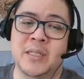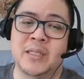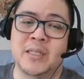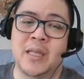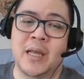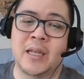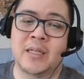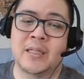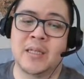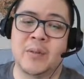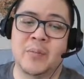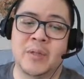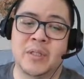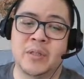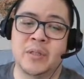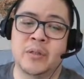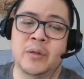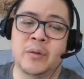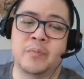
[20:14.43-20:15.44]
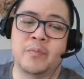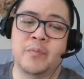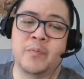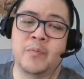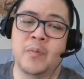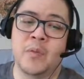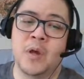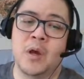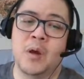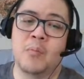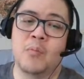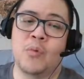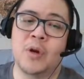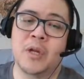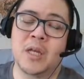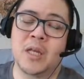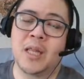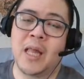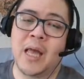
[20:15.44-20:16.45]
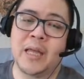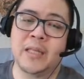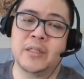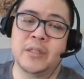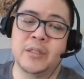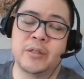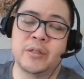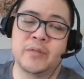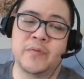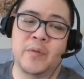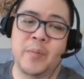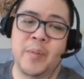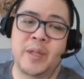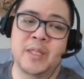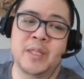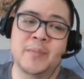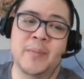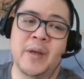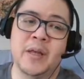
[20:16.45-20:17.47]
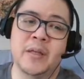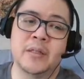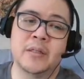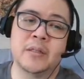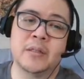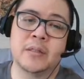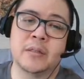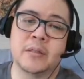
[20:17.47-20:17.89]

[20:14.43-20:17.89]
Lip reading: that you're more inclined to use forbidden spells.